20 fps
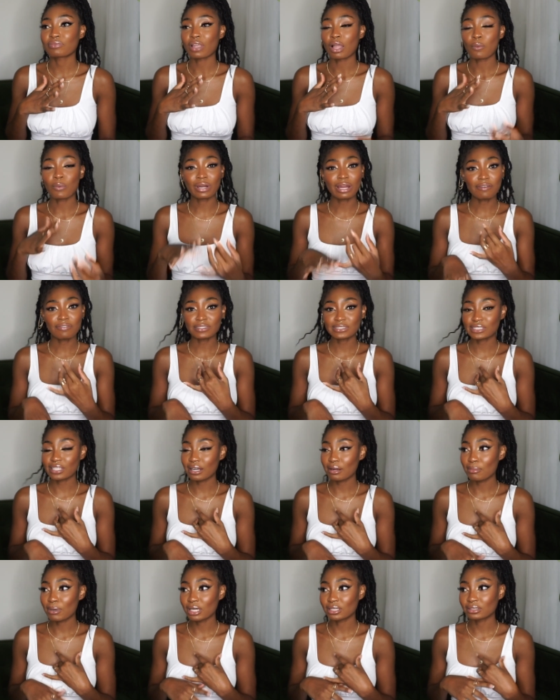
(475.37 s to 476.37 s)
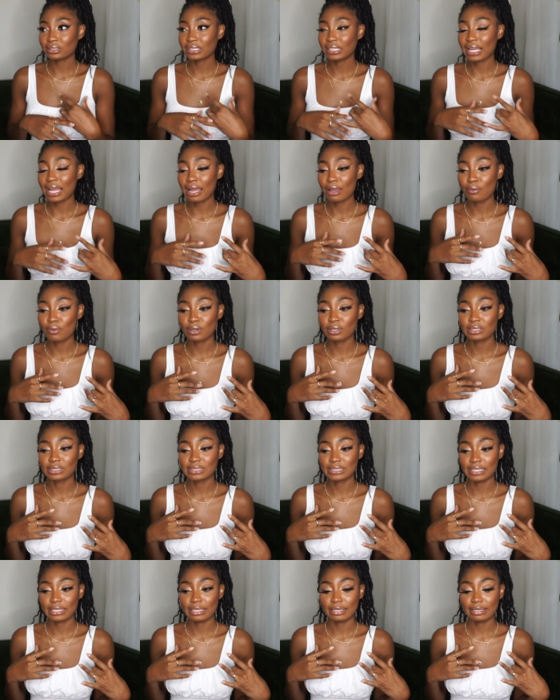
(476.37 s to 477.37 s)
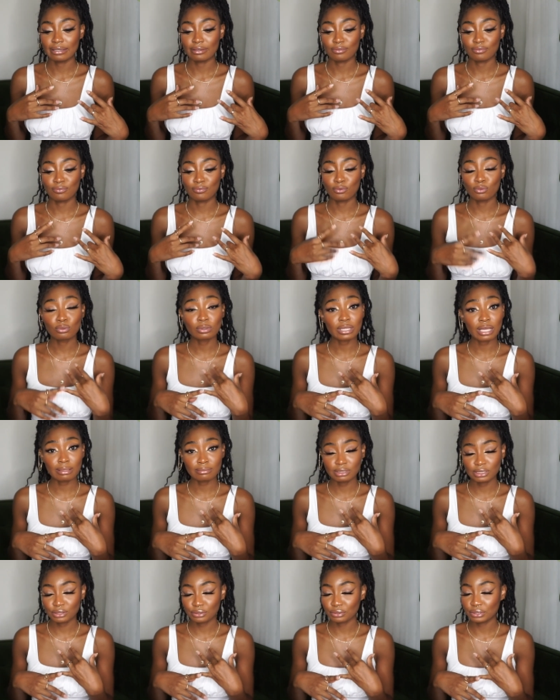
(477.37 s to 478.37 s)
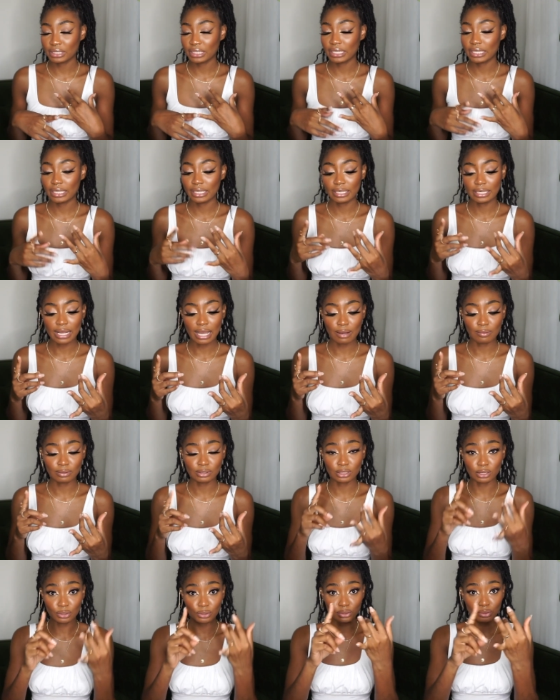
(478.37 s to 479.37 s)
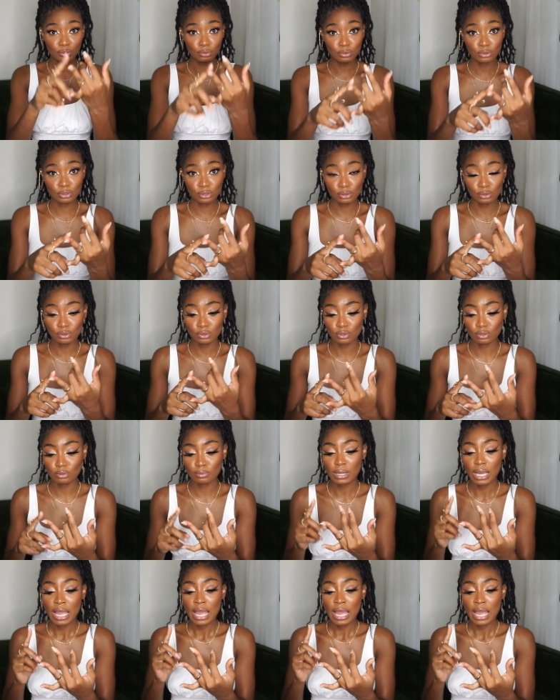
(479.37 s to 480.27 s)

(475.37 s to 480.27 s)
When I first started modeling, I was a full-time student. I was on YouTube.